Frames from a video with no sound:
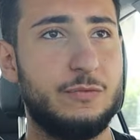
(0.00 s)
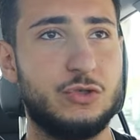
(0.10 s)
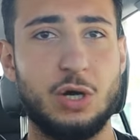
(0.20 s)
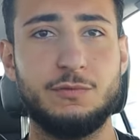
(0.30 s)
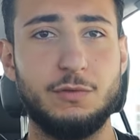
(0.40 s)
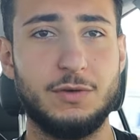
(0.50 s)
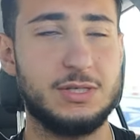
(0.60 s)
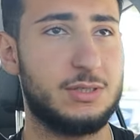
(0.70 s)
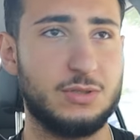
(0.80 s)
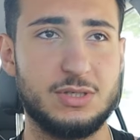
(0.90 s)
Junk food
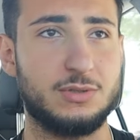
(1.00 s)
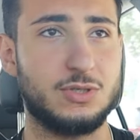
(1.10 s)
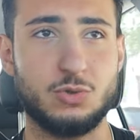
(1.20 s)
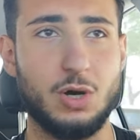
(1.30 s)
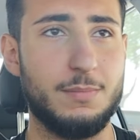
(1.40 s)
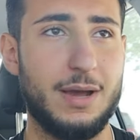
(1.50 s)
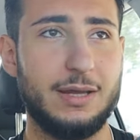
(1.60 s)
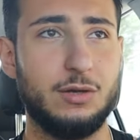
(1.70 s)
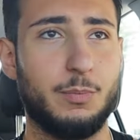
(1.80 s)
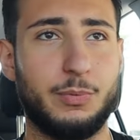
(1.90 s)
was just destroying my,
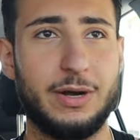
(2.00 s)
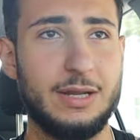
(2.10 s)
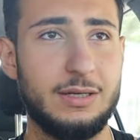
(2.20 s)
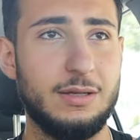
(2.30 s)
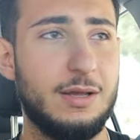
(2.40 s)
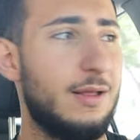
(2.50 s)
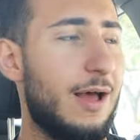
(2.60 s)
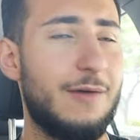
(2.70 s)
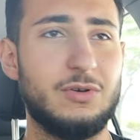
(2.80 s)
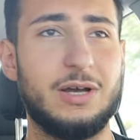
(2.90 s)
you know, brain.
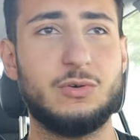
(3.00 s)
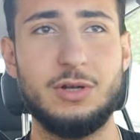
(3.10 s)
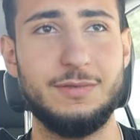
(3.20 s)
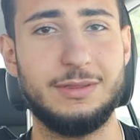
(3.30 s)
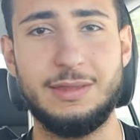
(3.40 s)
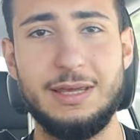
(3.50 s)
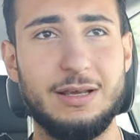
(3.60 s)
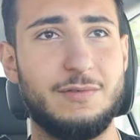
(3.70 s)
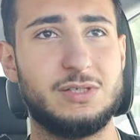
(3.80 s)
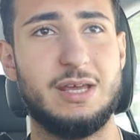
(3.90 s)
I, w I couldn't even
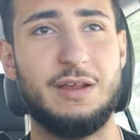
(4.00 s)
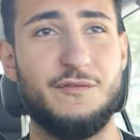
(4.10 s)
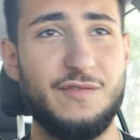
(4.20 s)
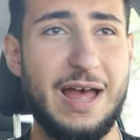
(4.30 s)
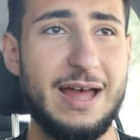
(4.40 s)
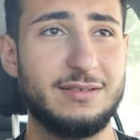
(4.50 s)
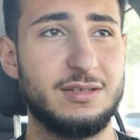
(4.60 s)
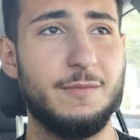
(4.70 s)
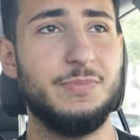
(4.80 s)
think. I was getting fat.